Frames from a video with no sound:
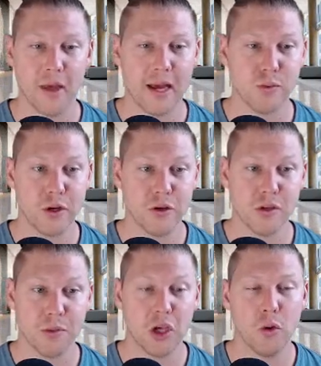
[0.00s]
as we do
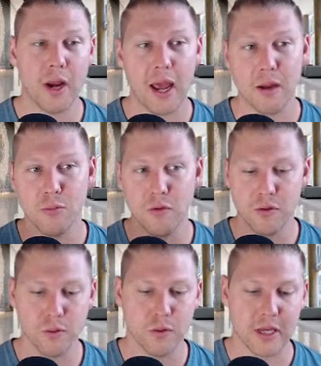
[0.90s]
some Q&A and move
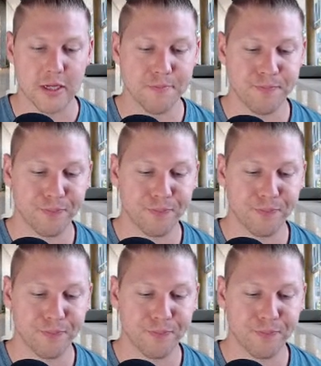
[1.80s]
through these.